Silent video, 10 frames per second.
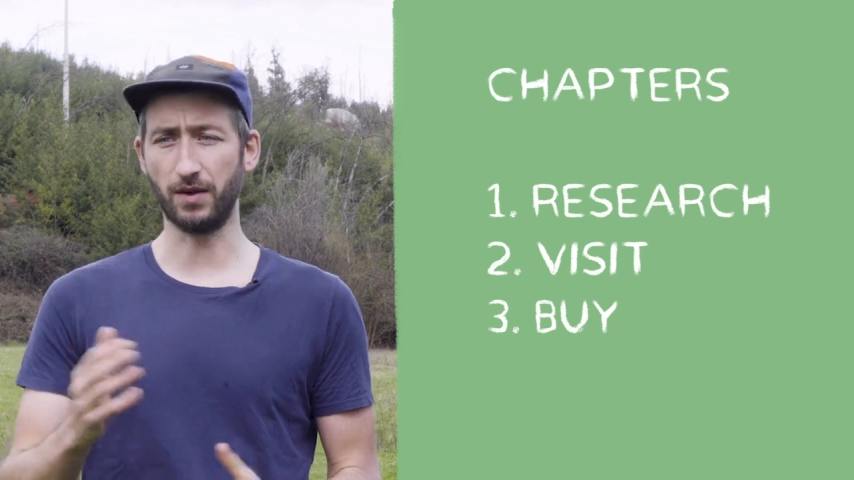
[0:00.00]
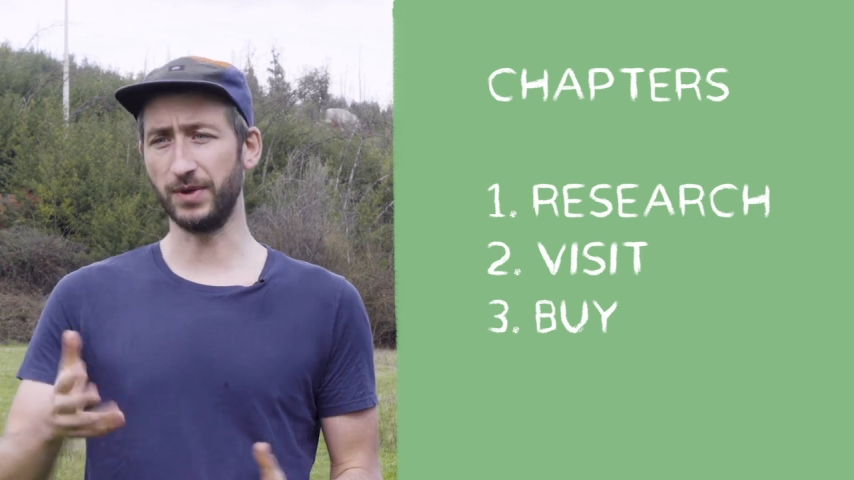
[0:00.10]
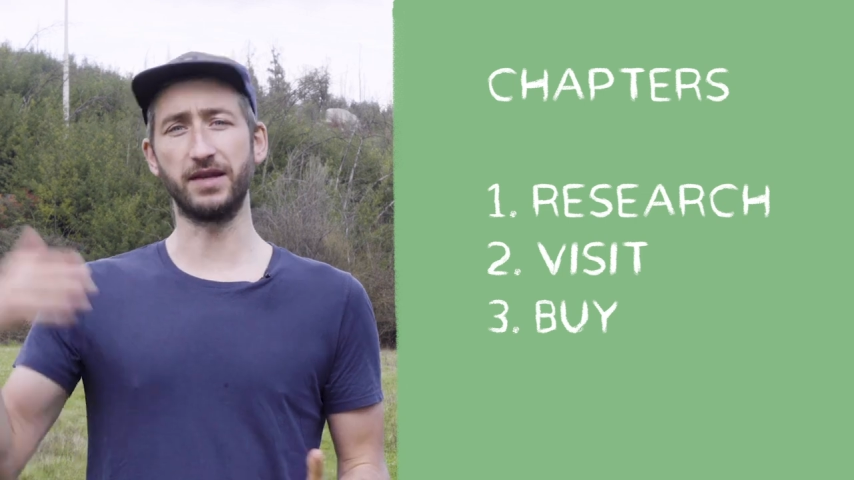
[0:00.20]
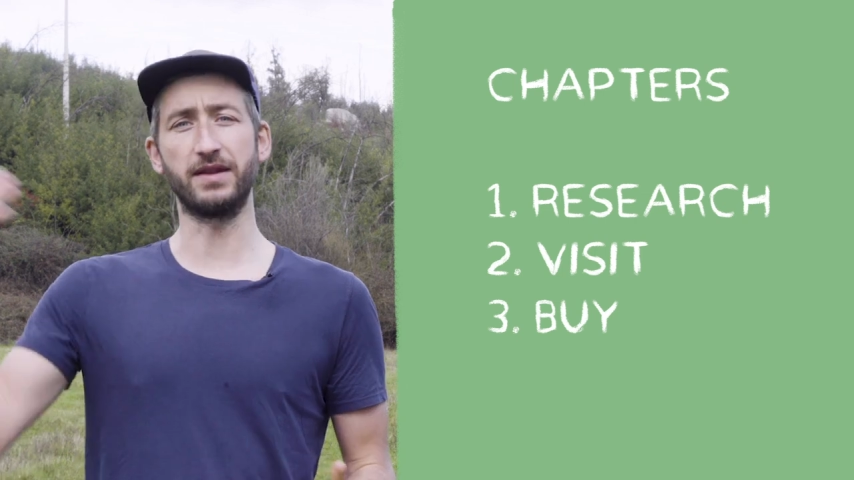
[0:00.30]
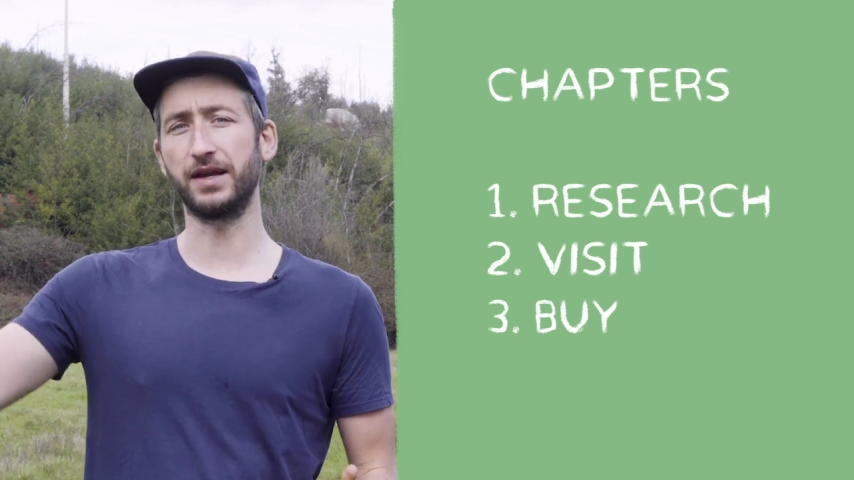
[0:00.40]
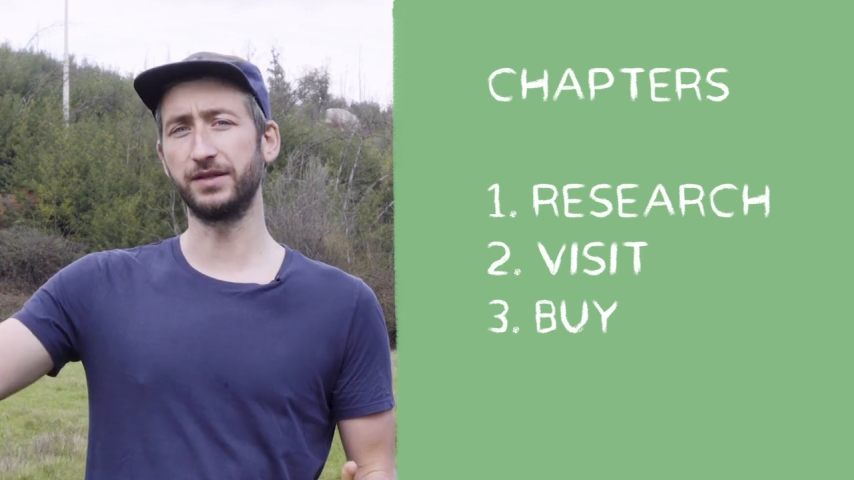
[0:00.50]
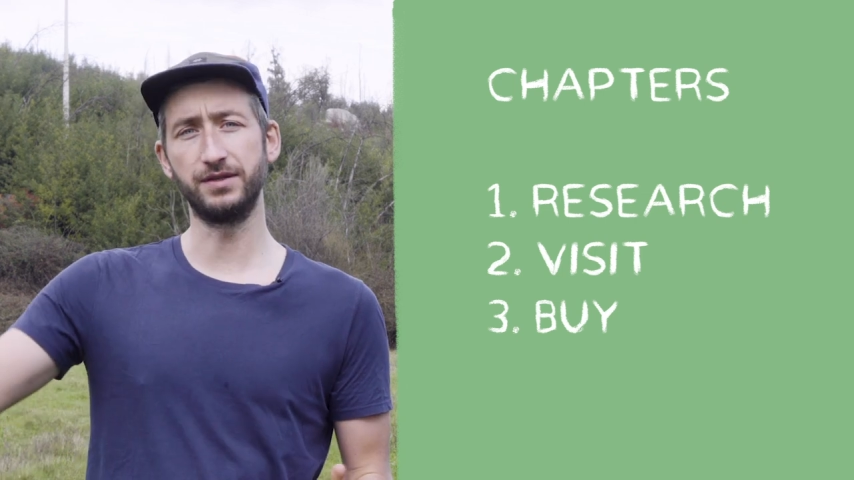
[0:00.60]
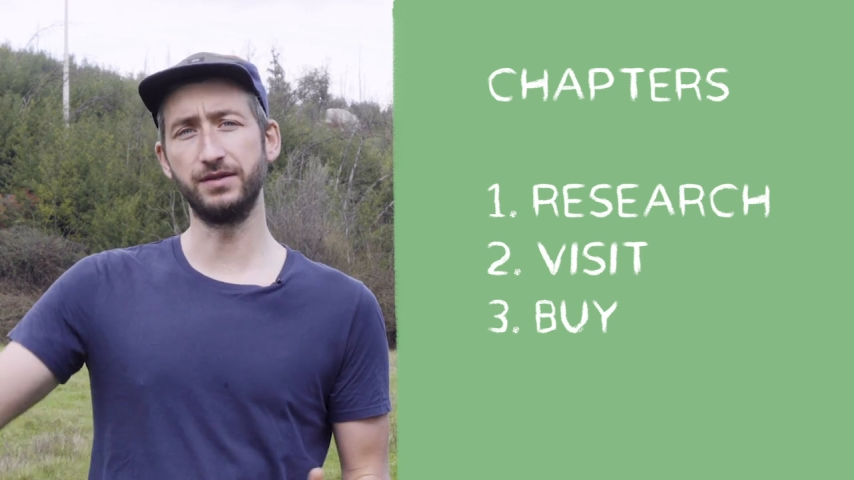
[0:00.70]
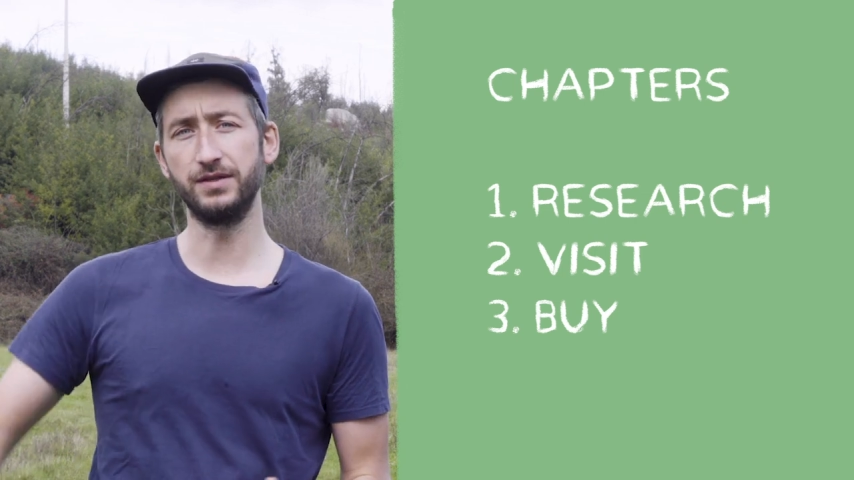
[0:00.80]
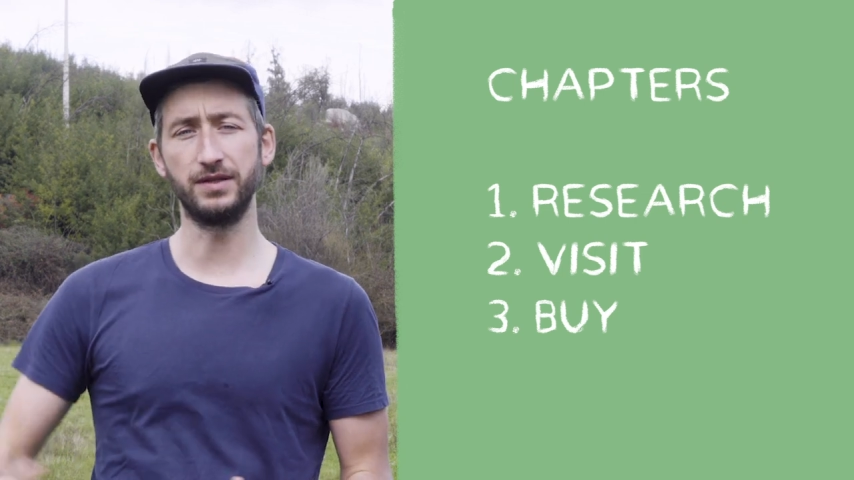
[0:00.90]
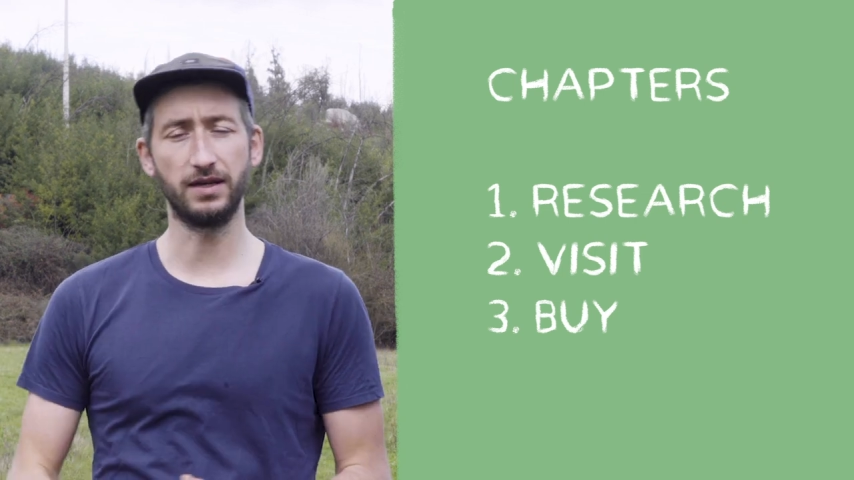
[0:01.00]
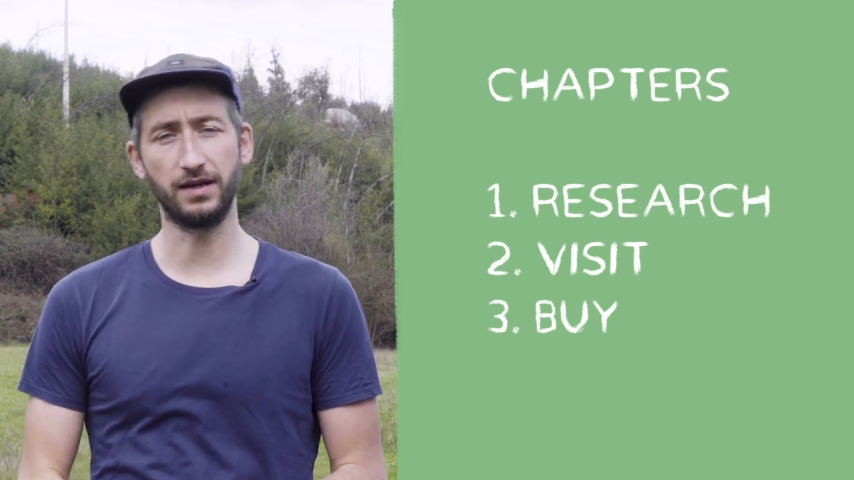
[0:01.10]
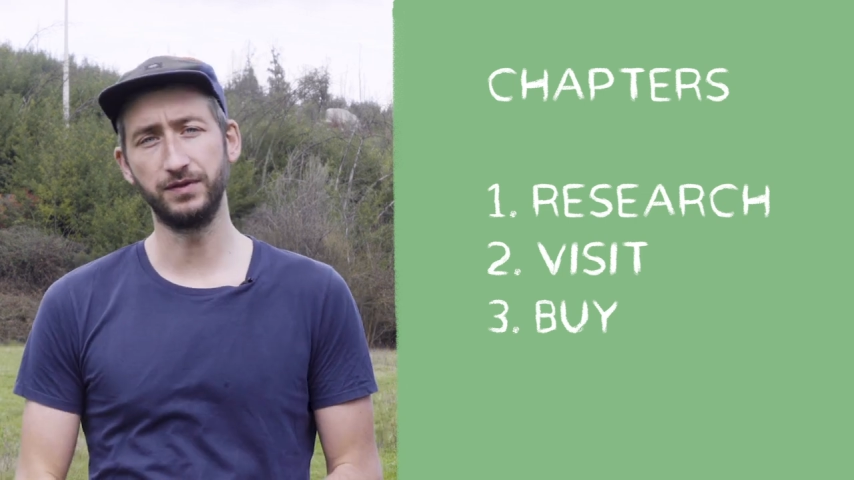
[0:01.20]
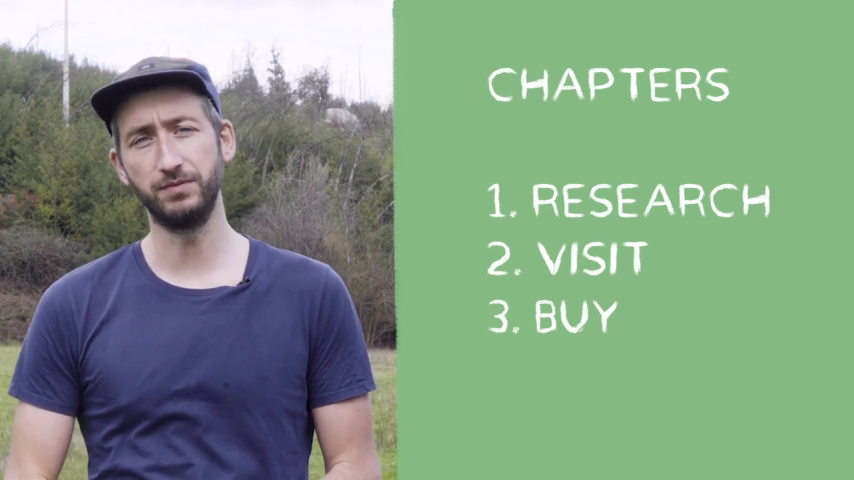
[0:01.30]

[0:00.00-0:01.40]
how many taxes do you still have